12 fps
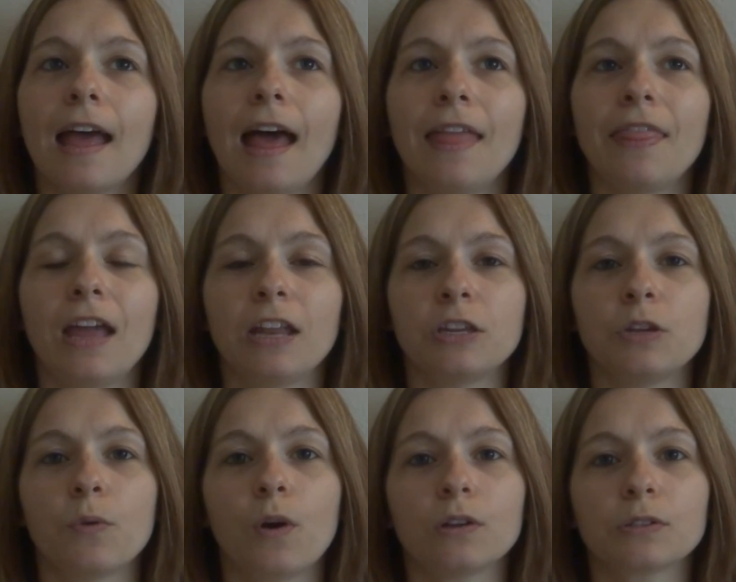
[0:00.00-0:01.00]
And then
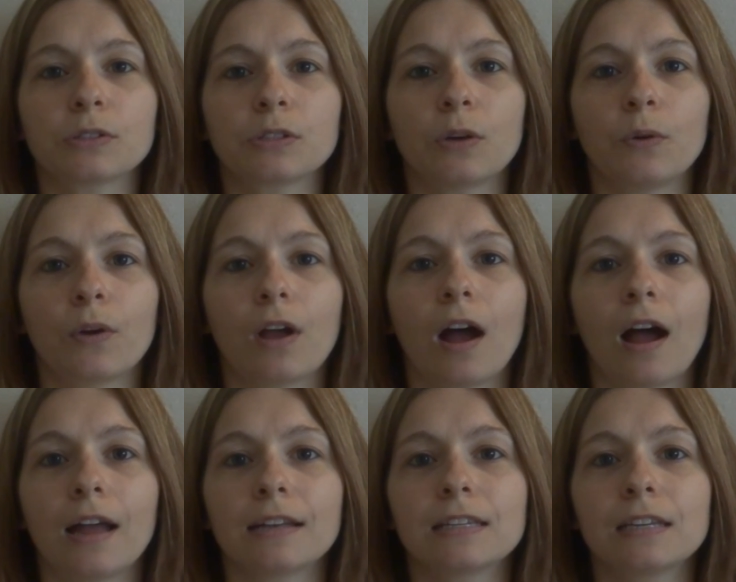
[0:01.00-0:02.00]
you also
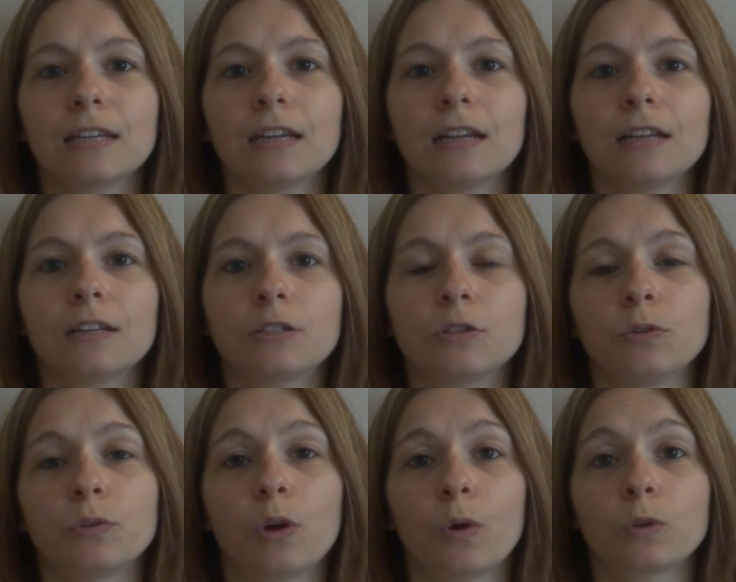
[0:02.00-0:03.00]
got to
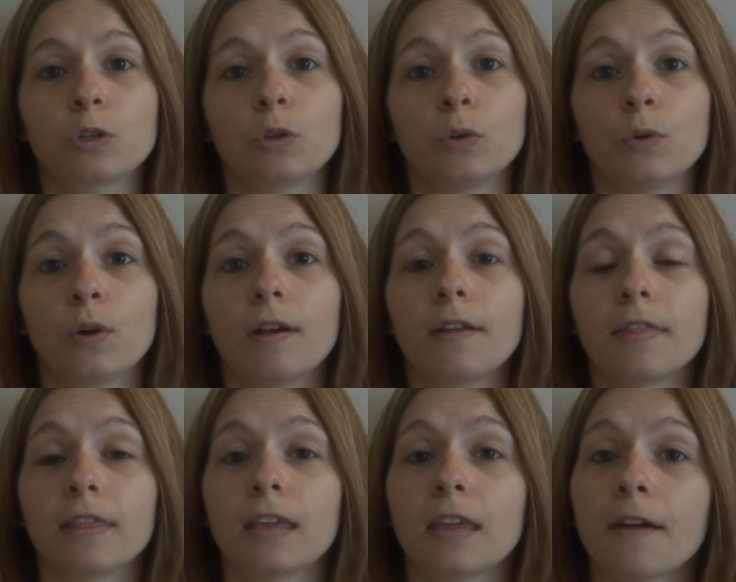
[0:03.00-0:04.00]
go to
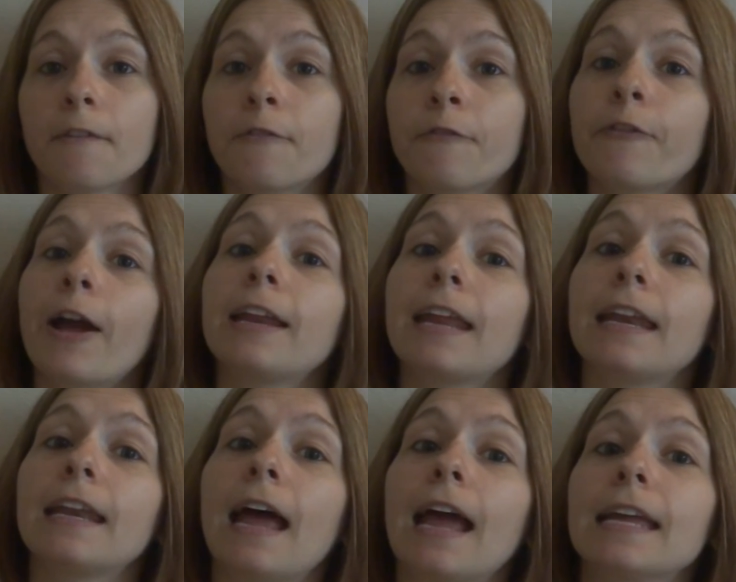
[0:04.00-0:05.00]
the
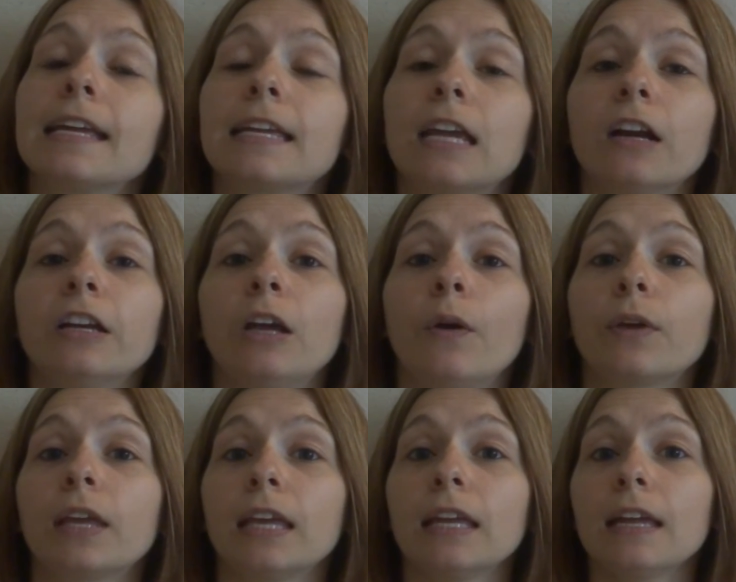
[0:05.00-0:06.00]
Friday night
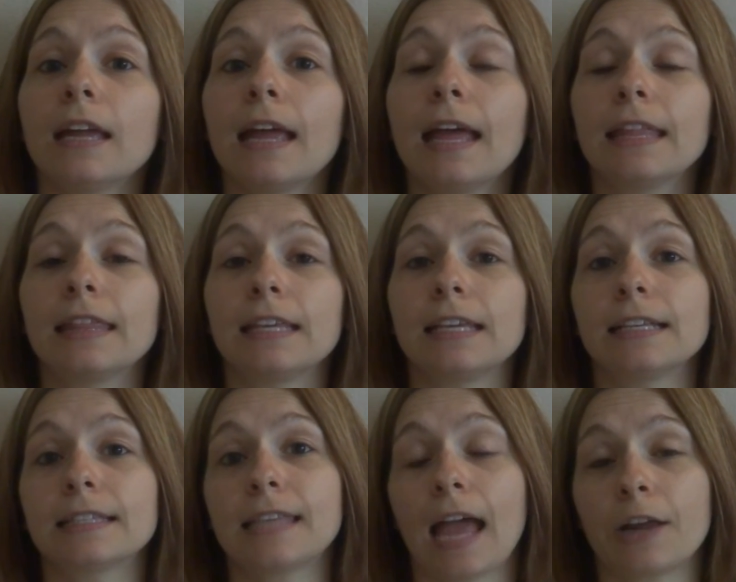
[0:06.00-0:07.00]
karaoke, the
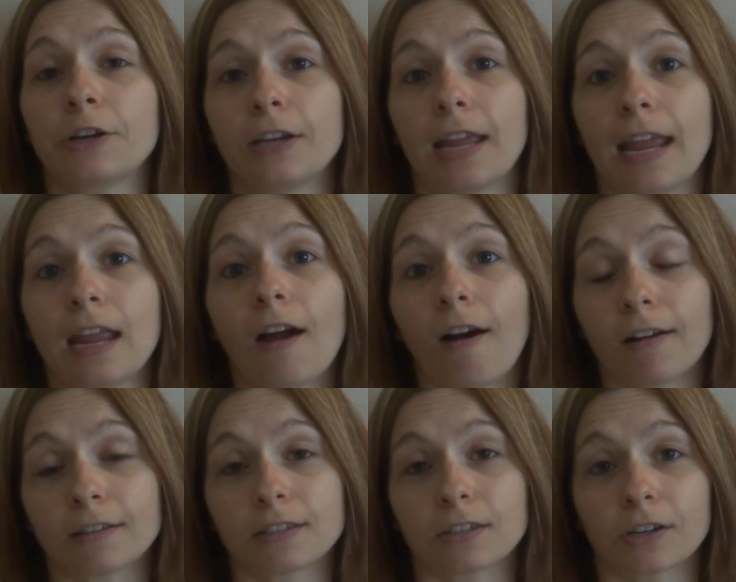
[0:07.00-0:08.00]
Saturday
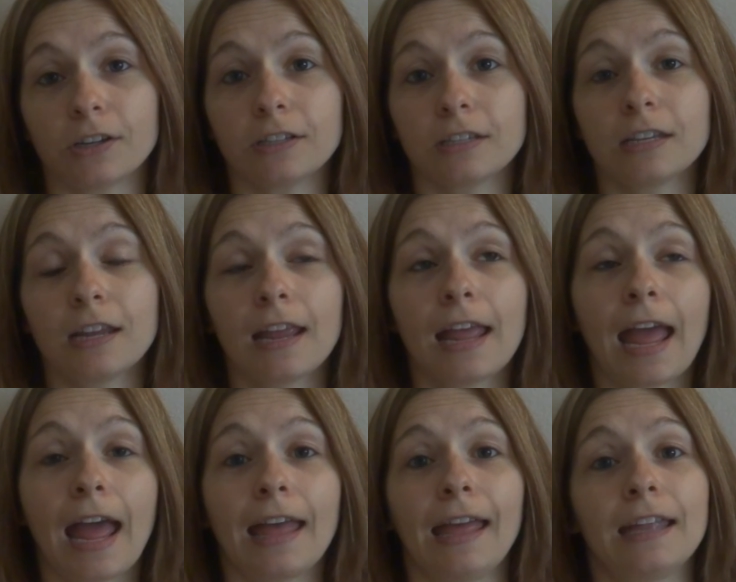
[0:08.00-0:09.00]
concert,
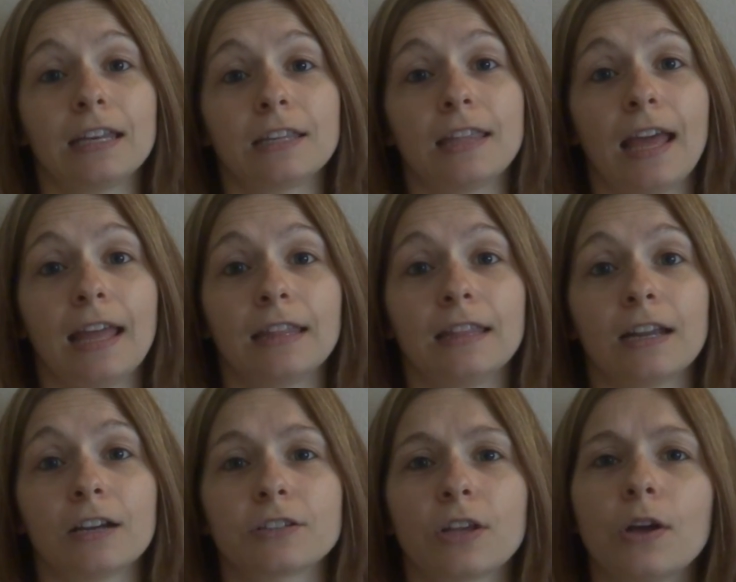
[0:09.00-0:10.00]
and then
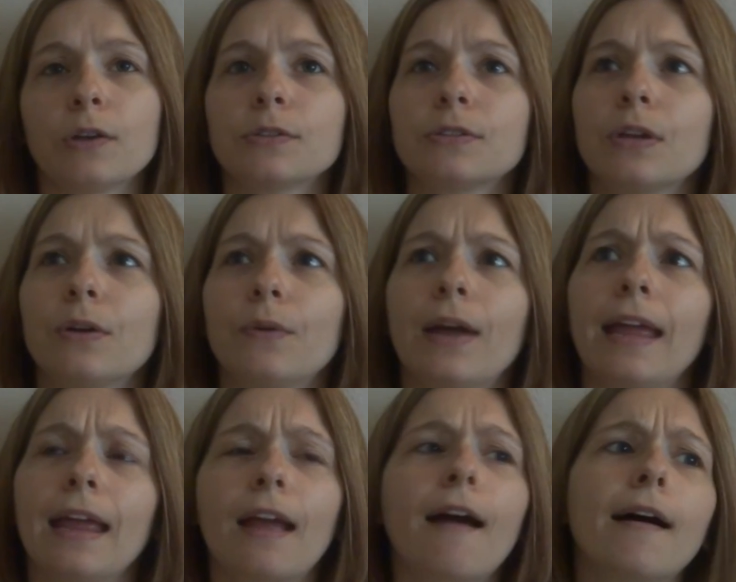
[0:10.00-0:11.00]
there's also
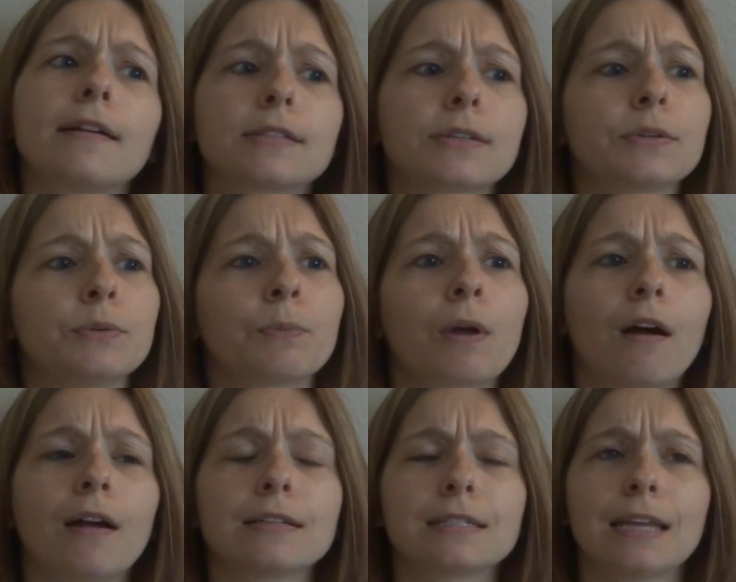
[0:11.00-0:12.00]
a costume
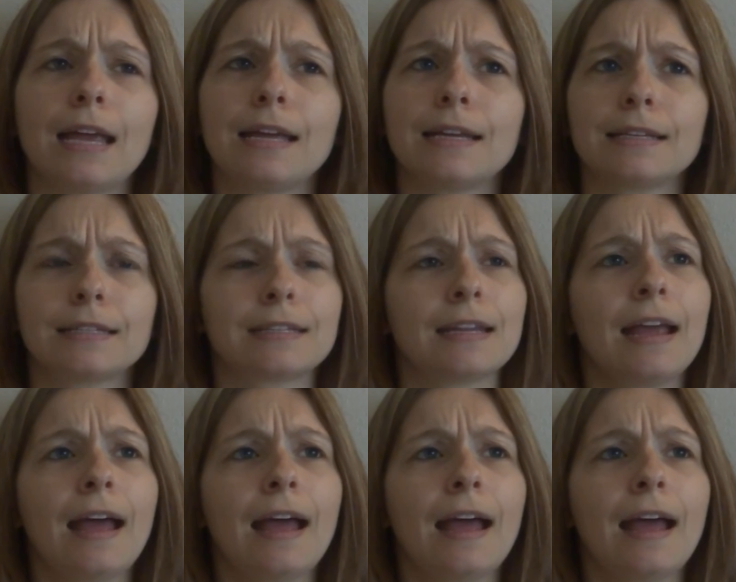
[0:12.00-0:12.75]
contest.